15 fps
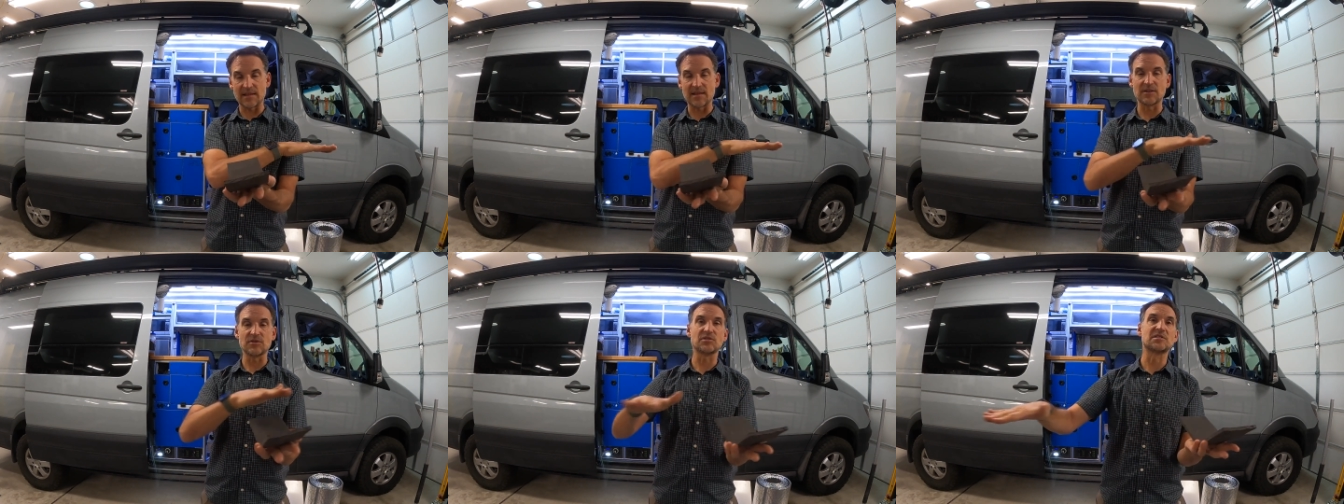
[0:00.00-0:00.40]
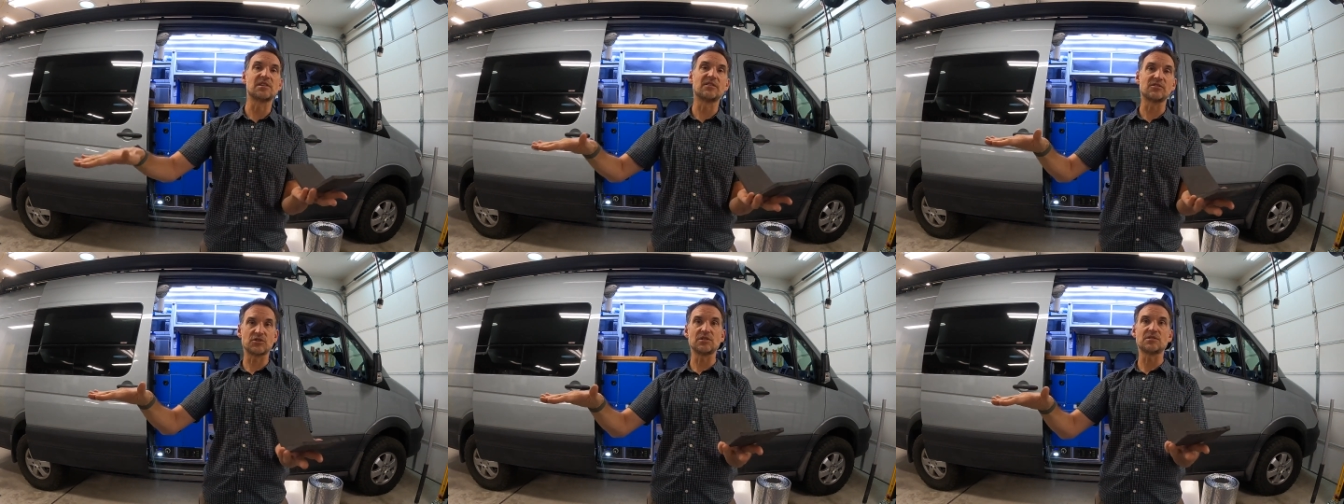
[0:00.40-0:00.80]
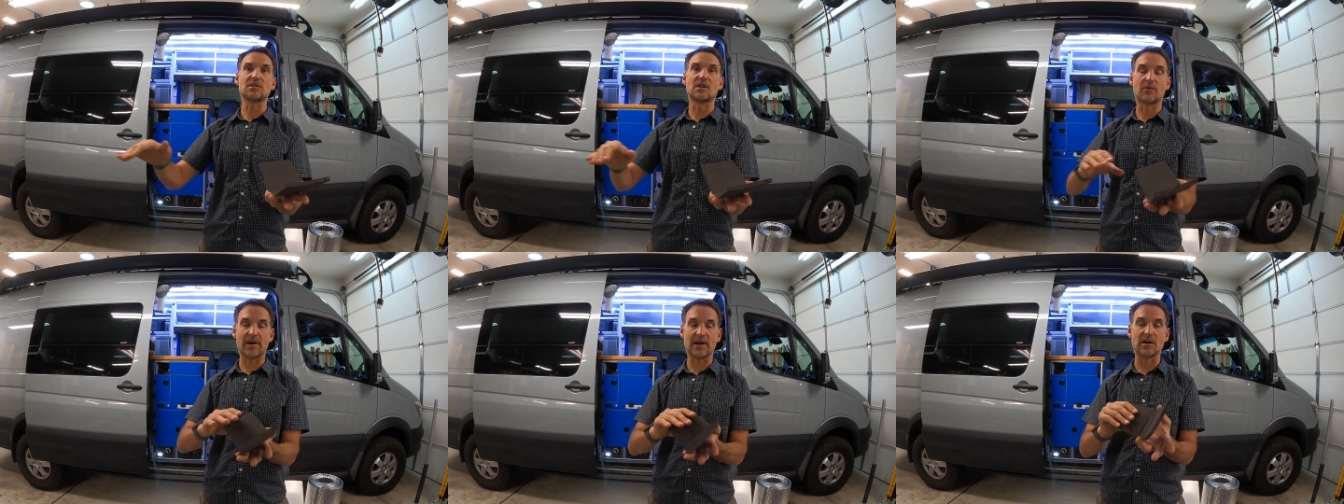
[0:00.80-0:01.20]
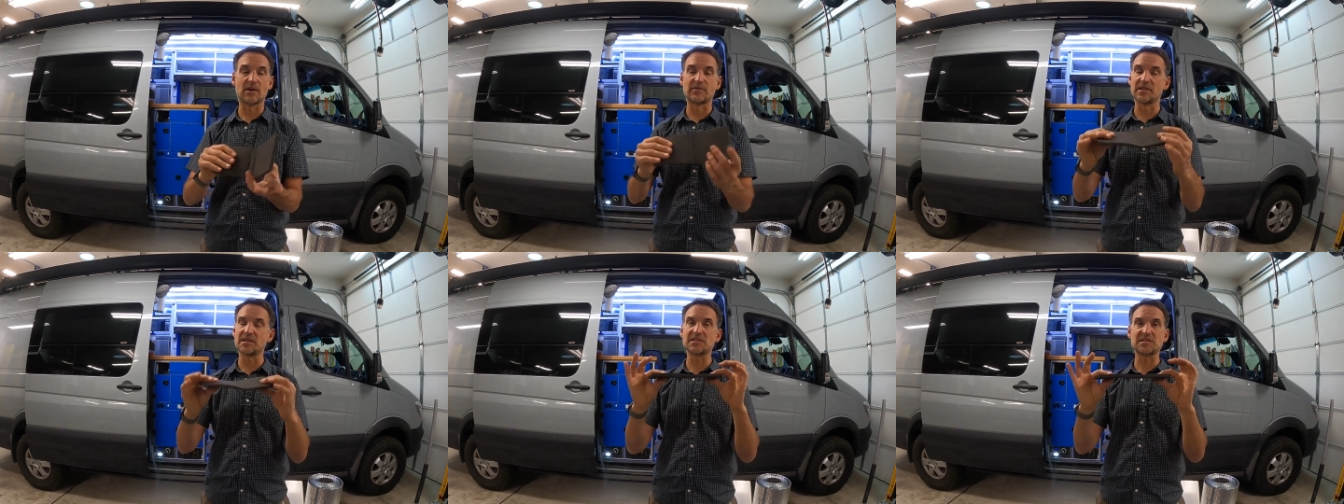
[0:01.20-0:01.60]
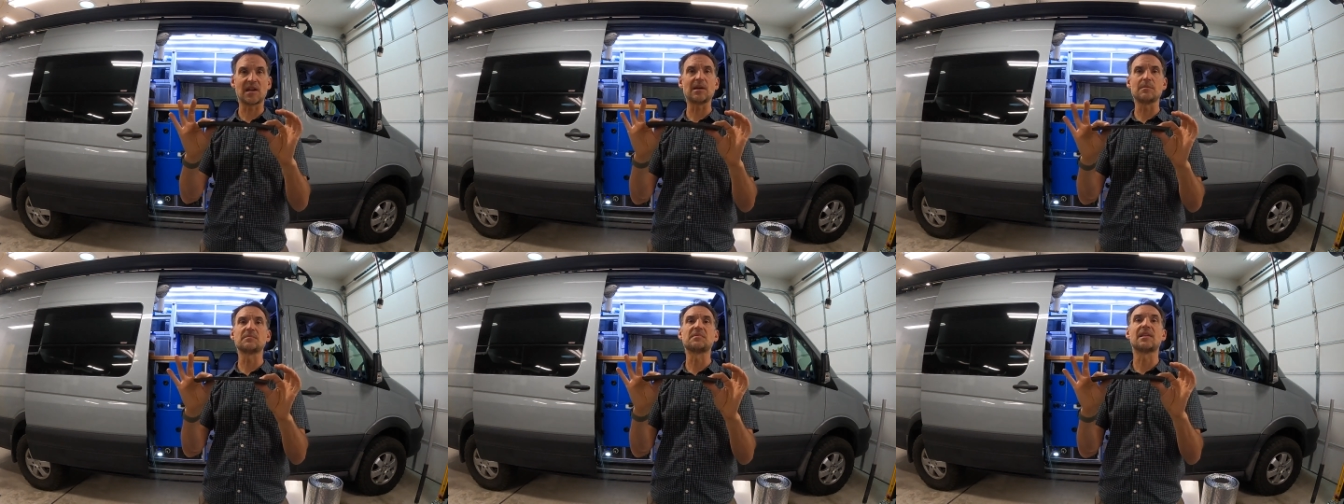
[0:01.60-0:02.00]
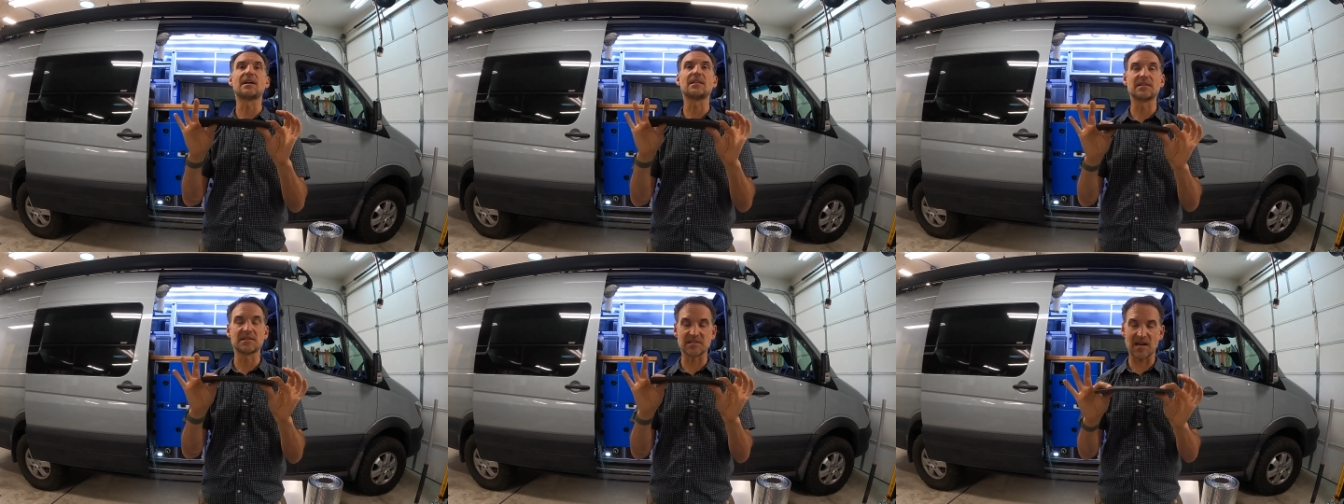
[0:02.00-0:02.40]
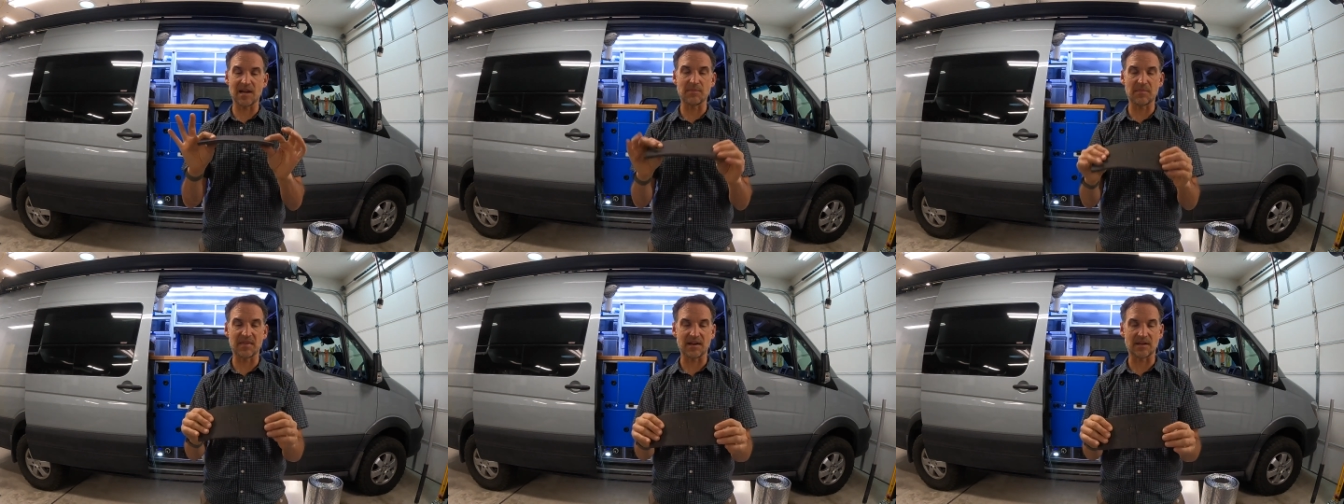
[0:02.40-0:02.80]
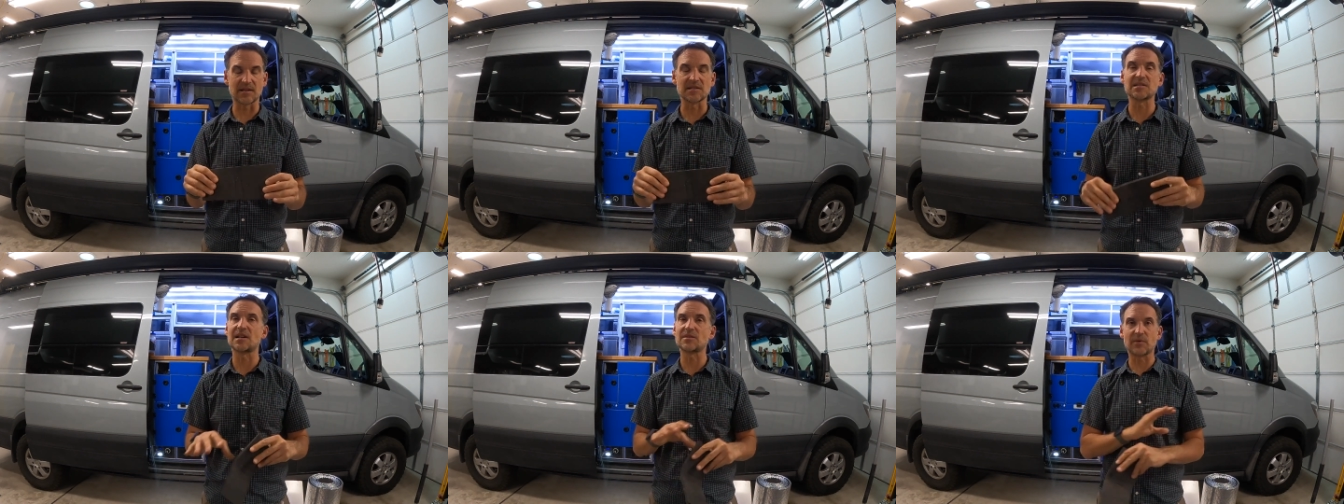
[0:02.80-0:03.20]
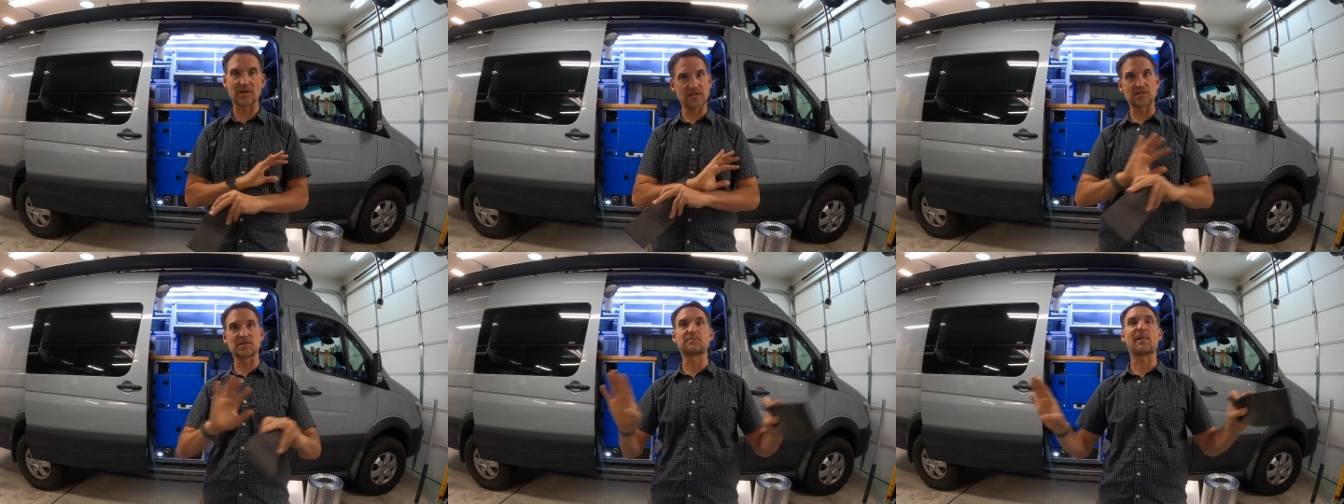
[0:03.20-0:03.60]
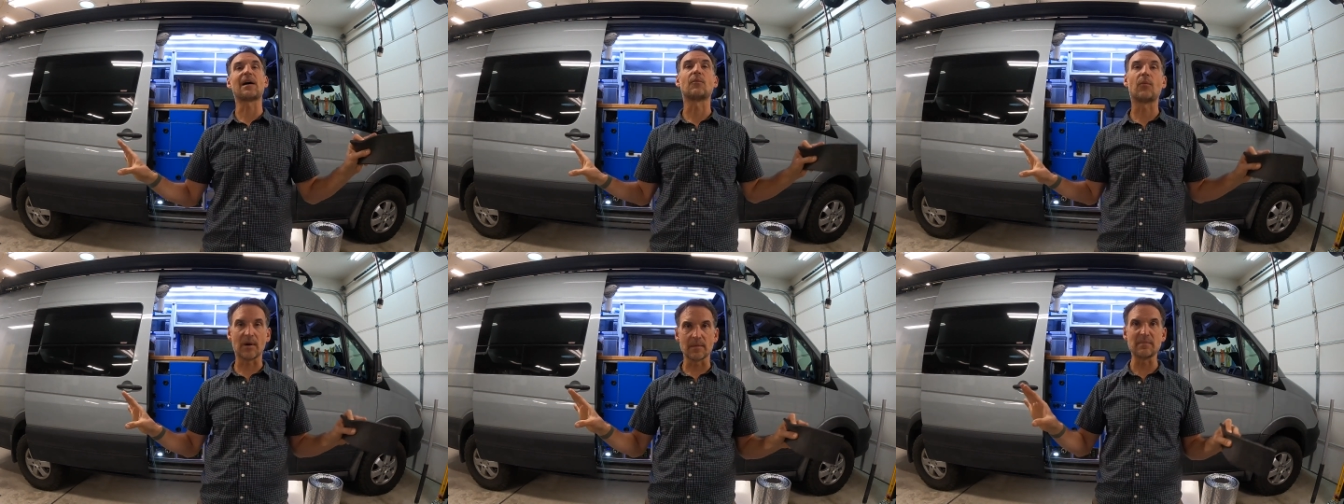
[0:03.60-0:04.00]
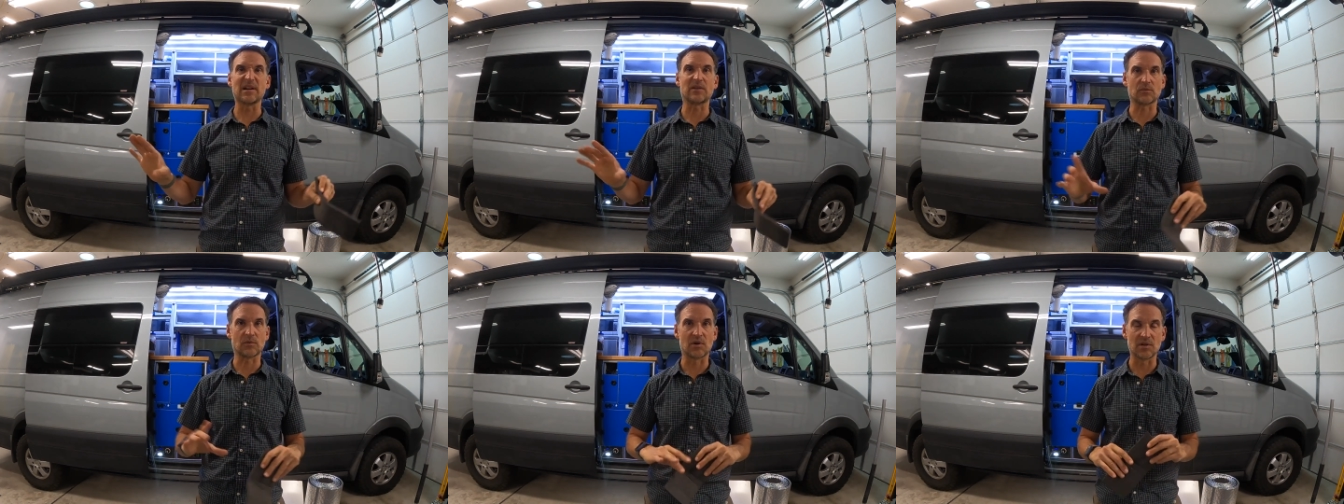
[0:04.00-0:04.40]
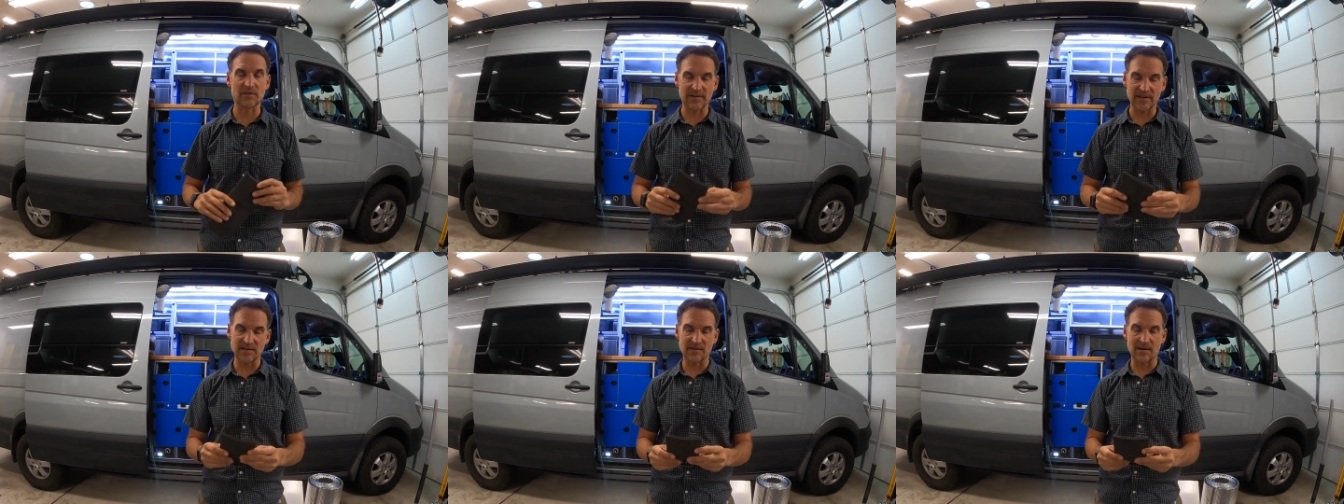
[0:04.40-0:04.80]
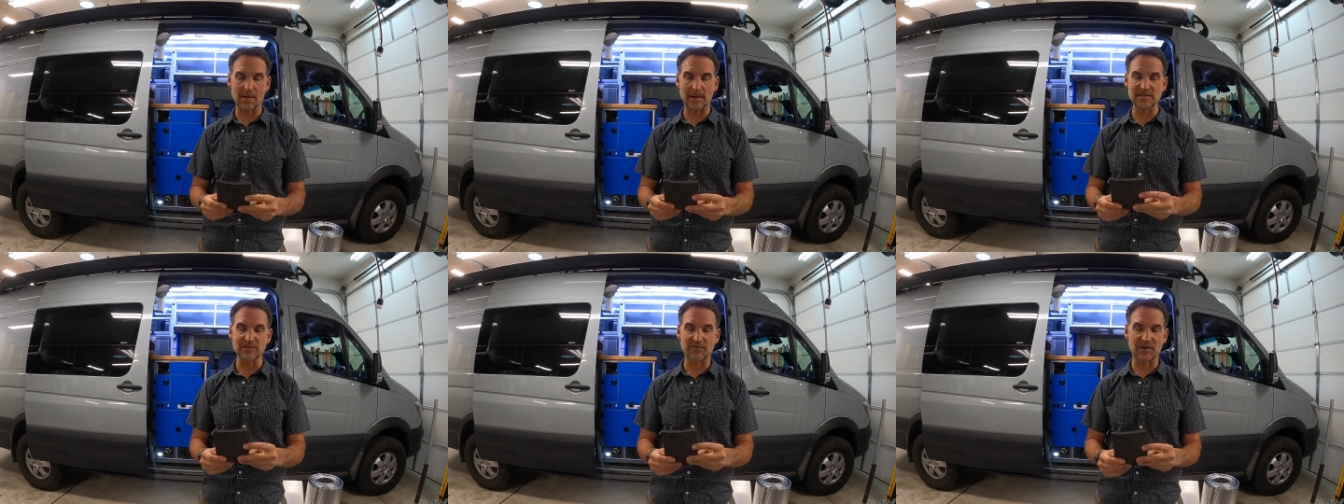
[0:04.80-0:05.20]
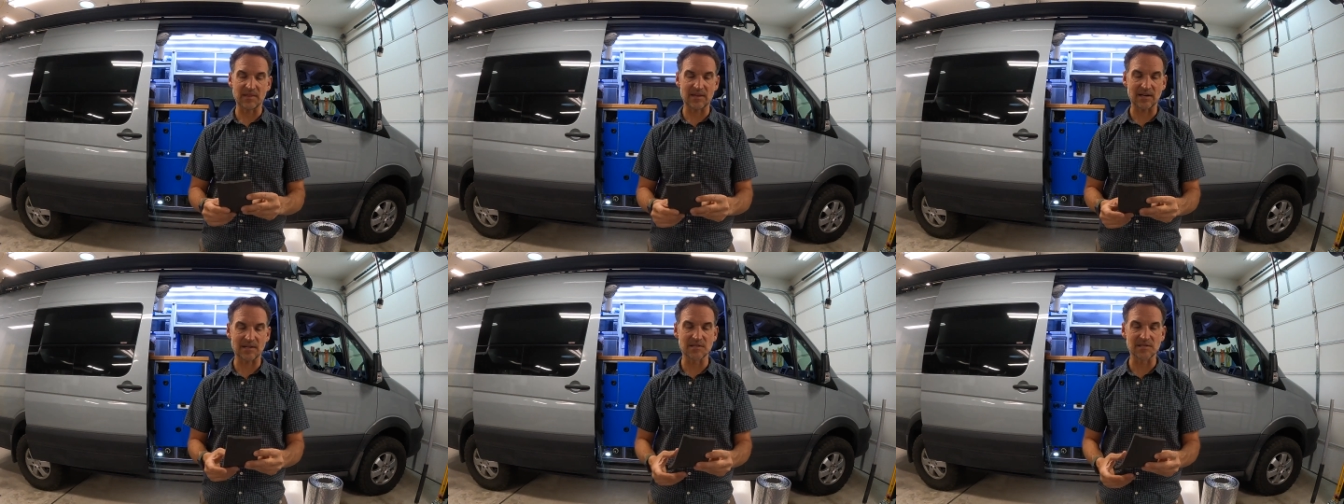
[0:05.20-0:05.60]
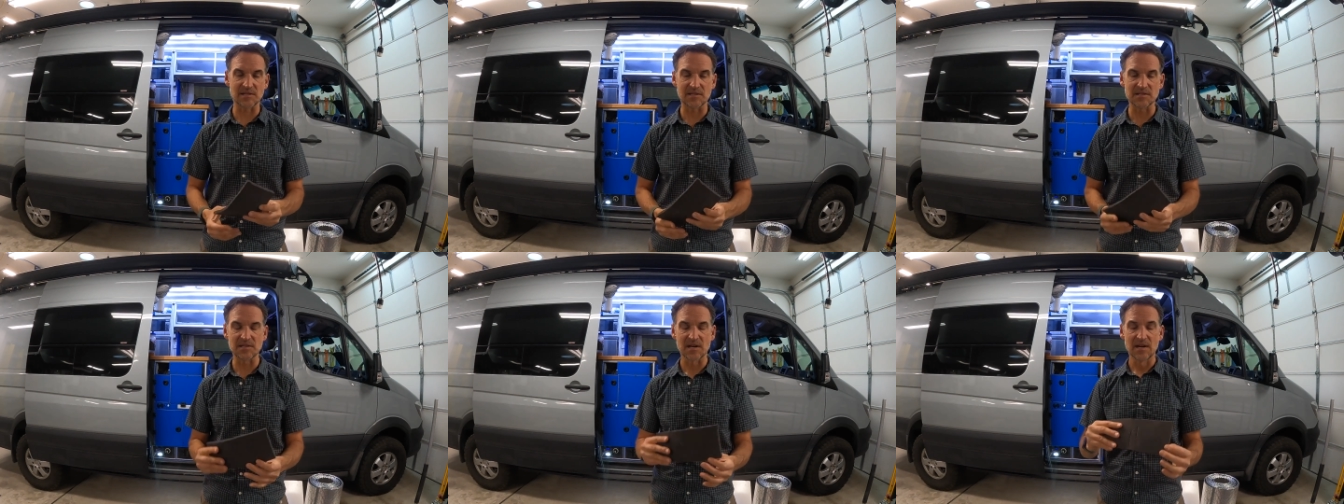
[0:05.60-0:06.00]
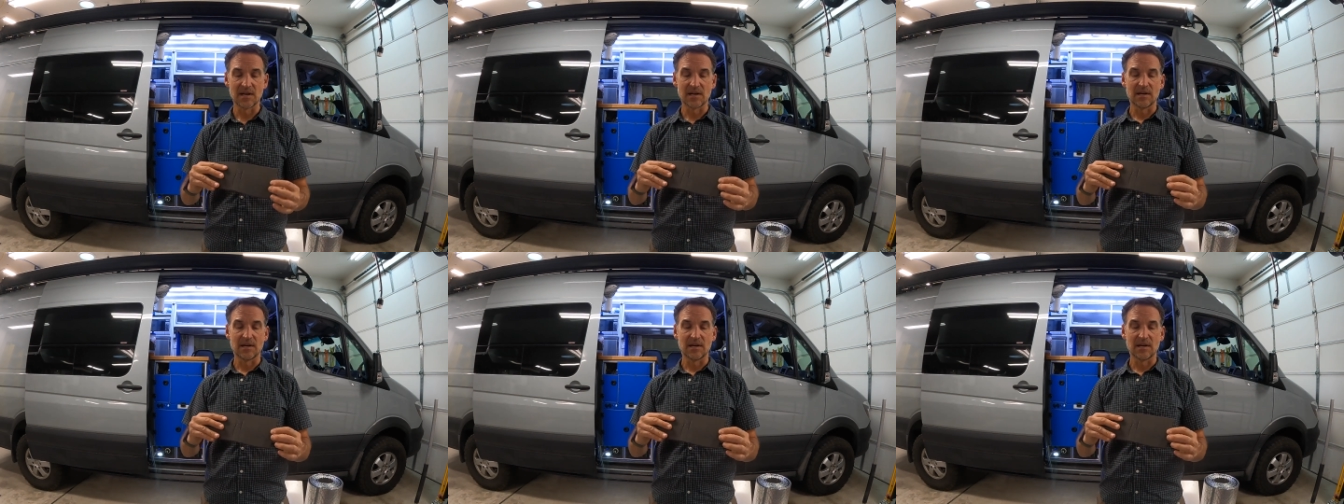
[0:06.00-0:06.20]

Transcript: I then use an air sheet to go right over the same thickness. That way you just buy one big roll of it and buy different thicknesses.